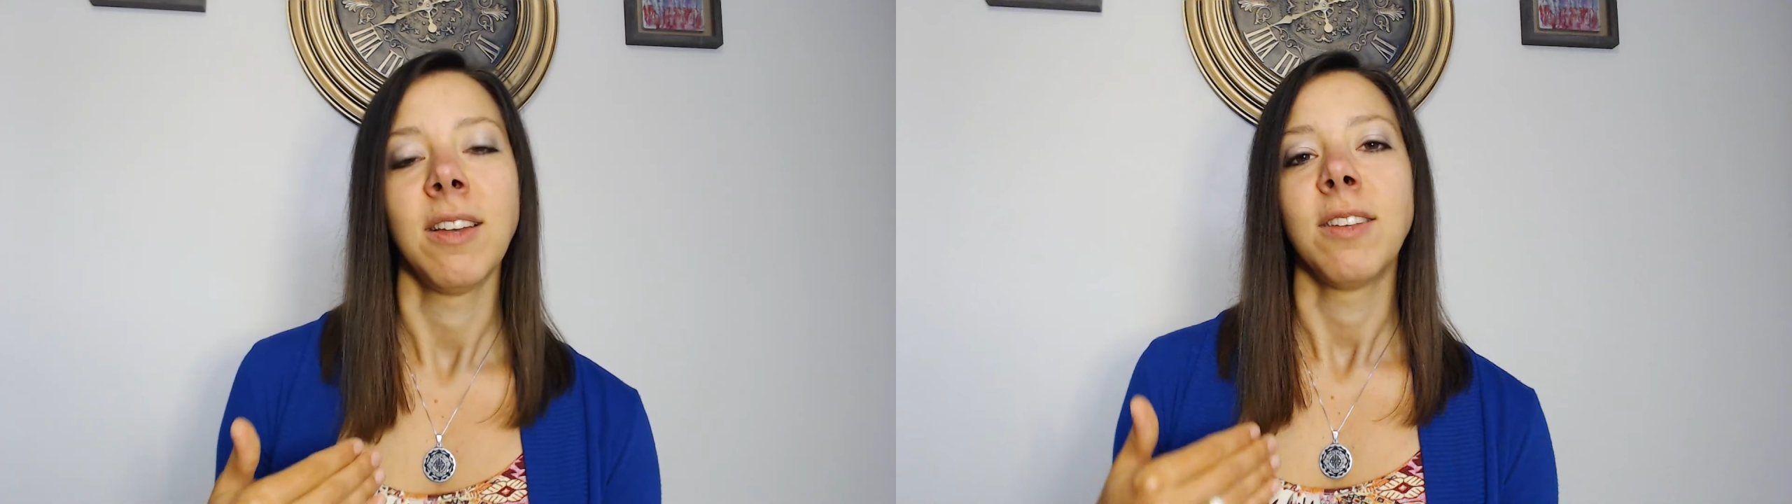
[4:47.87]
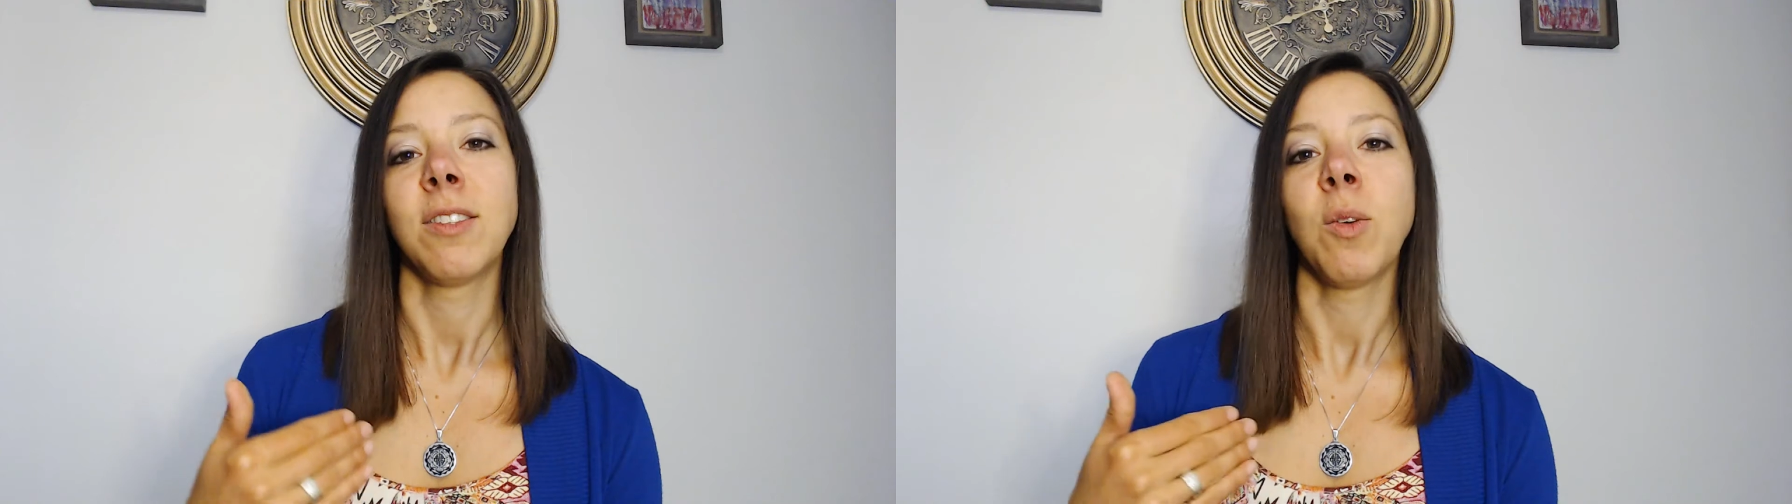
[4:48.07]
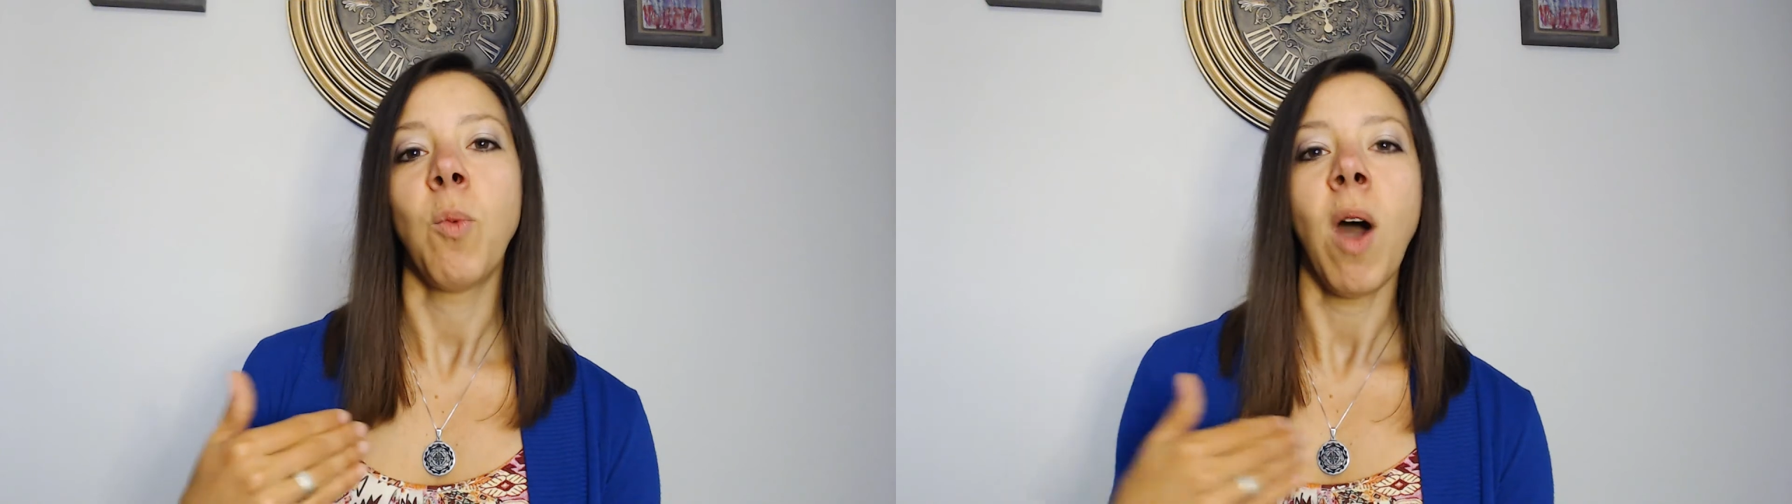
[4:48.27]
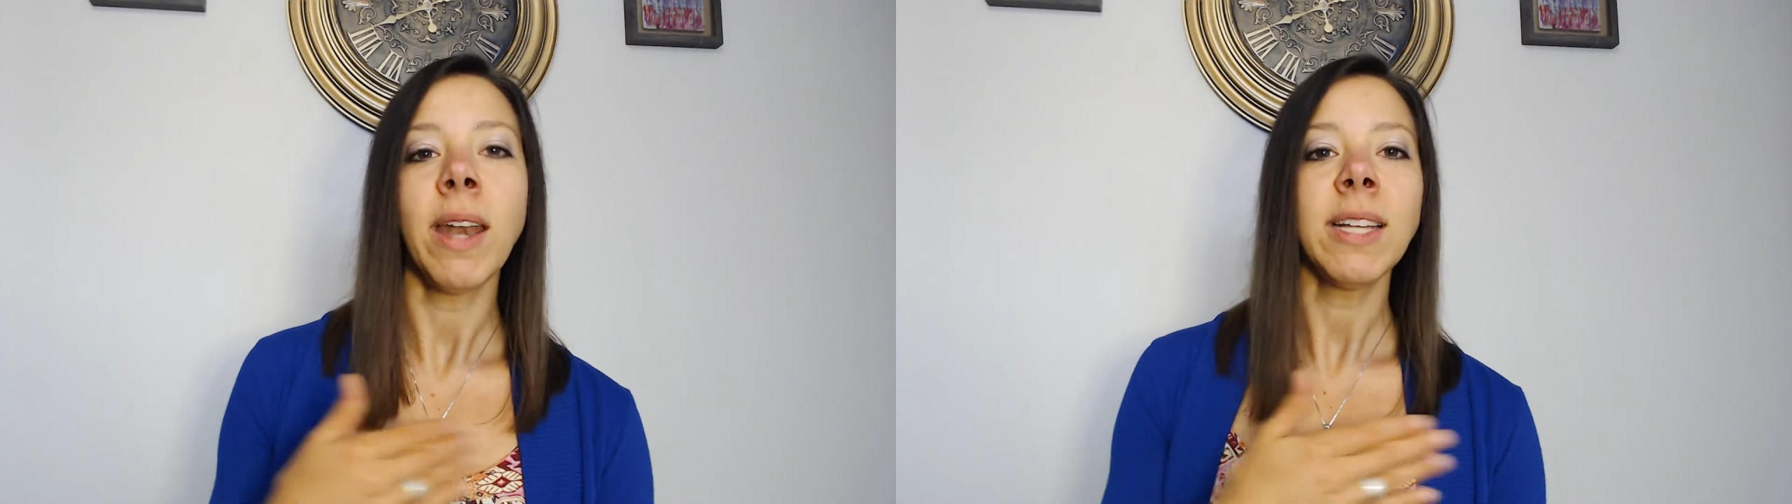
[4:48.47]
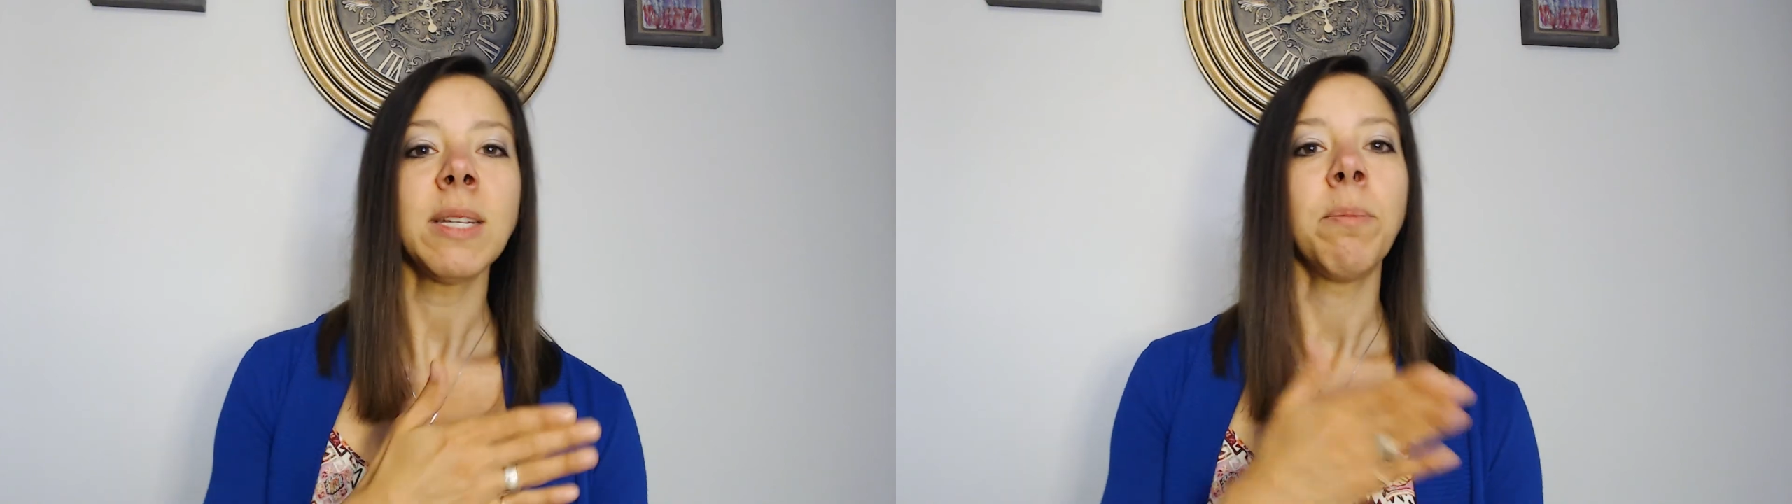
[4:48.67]
So
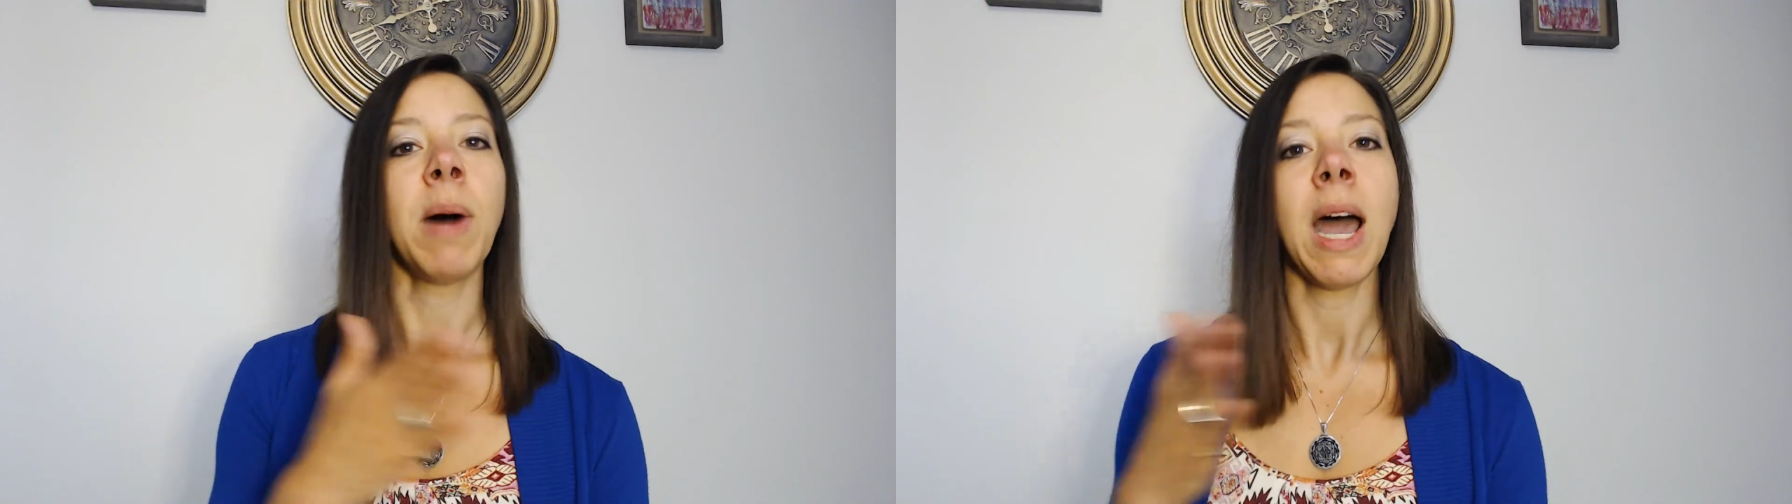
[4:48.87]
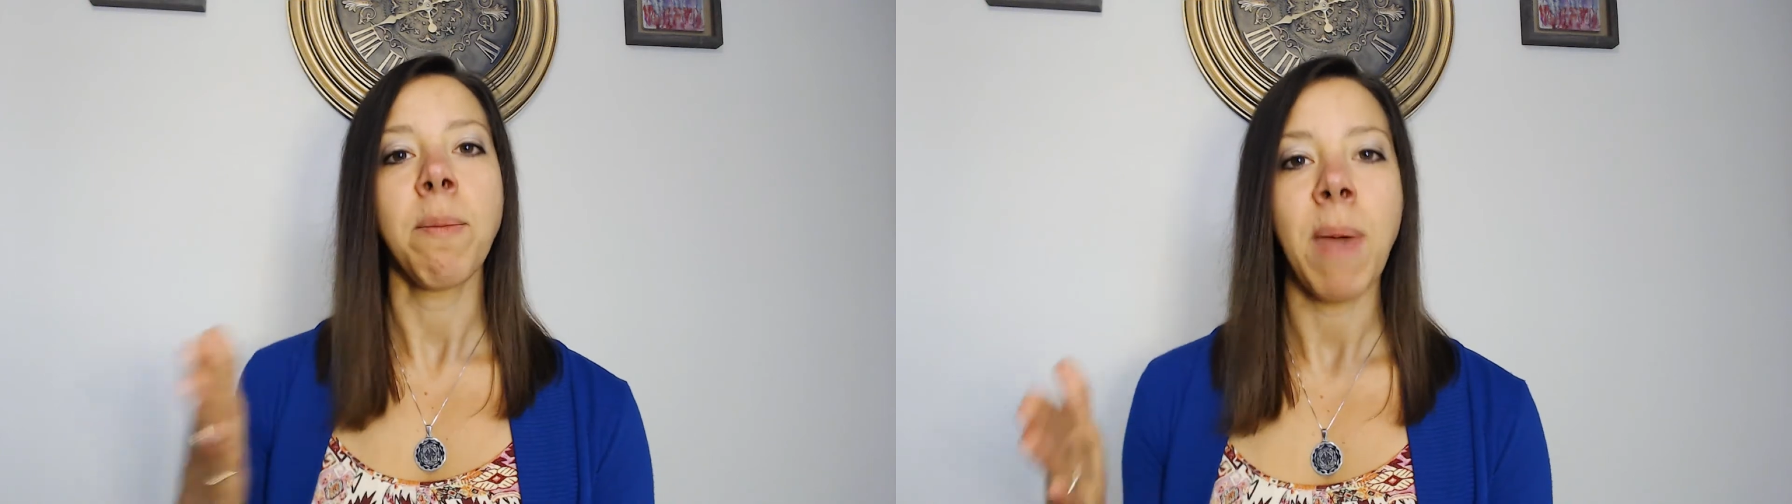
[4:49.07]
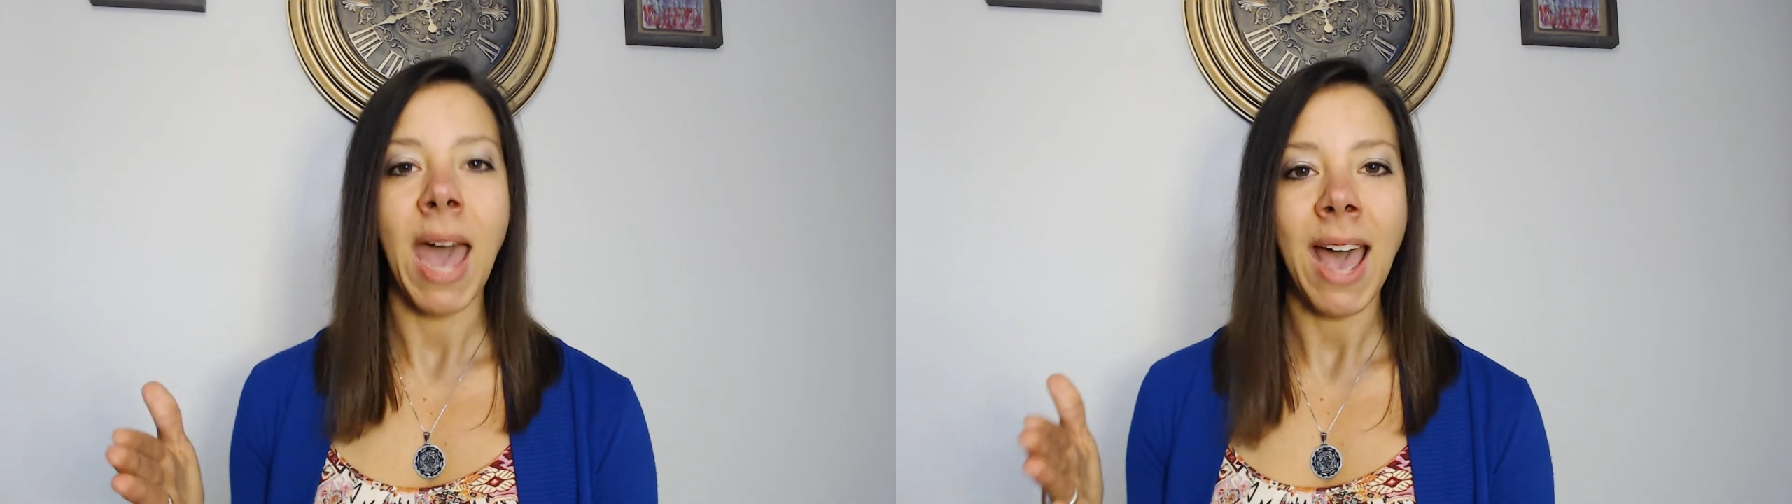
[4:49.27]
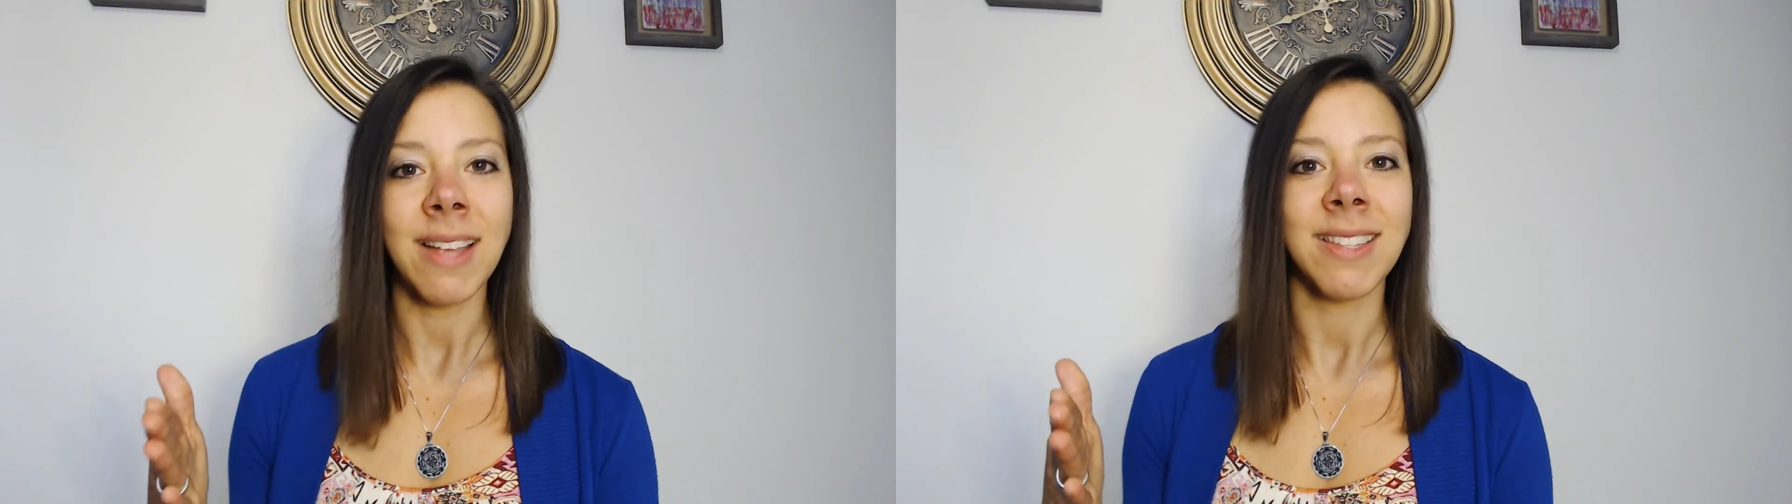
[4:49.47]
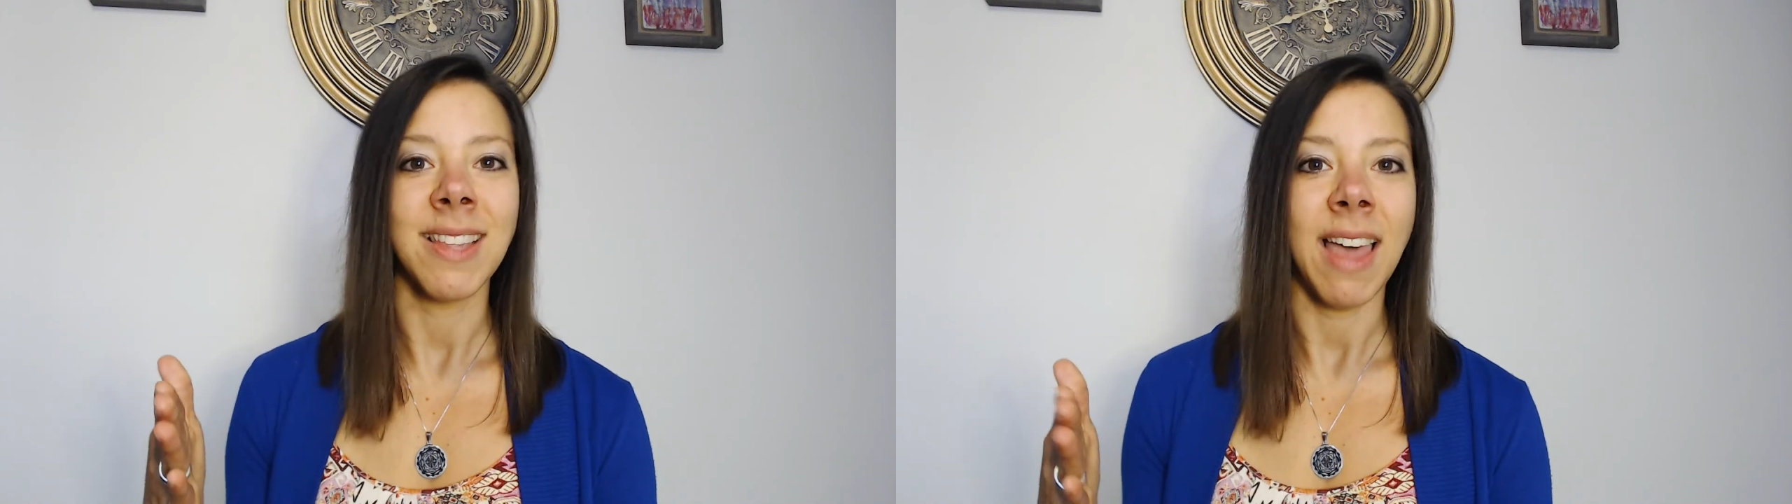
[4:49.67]
wanting to
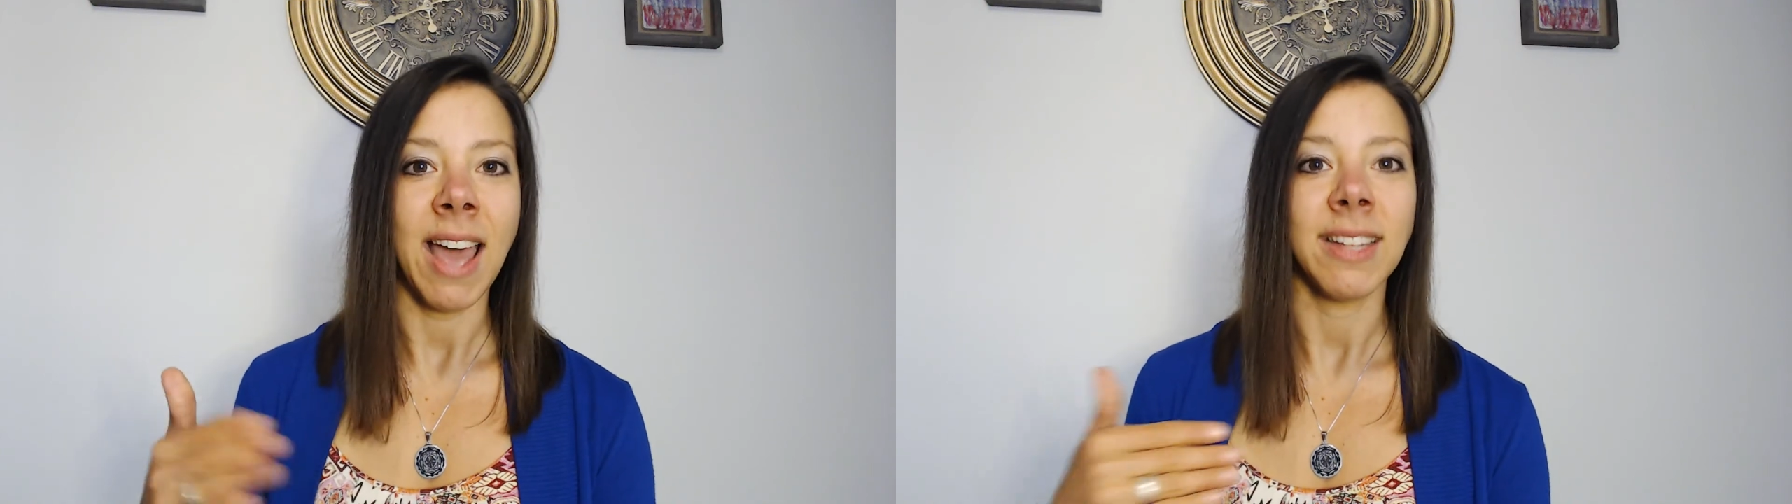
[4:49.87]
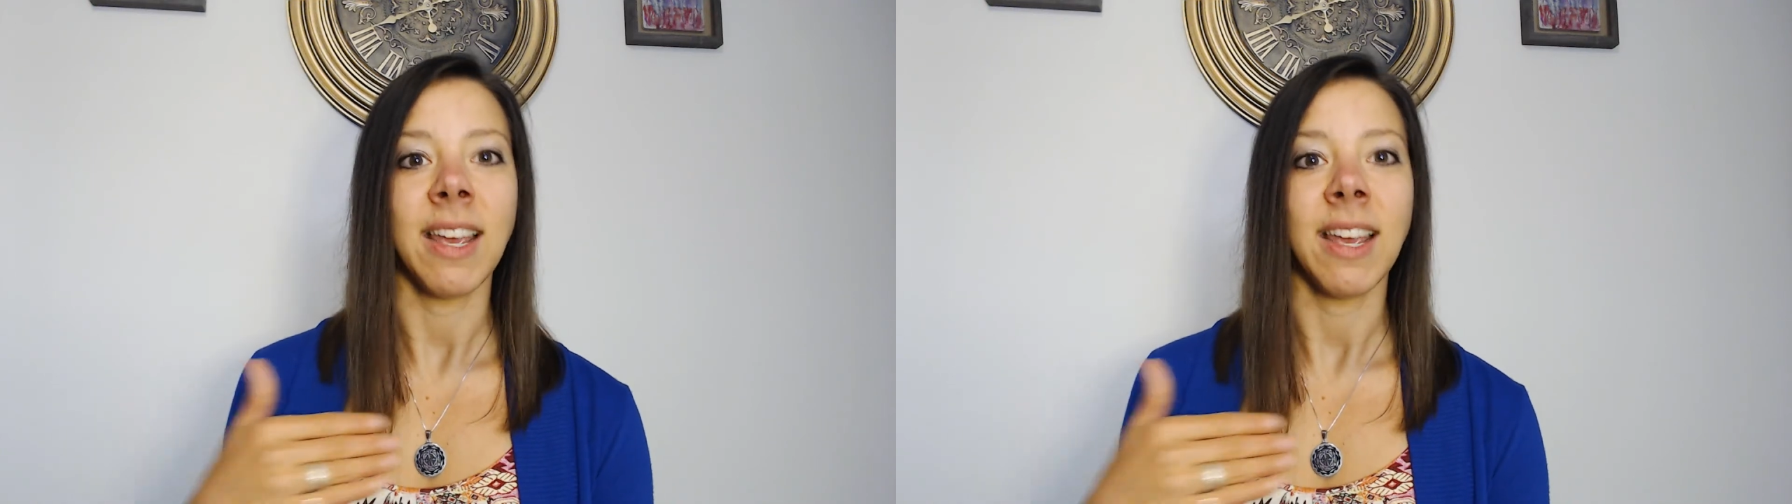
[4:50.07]
bypass that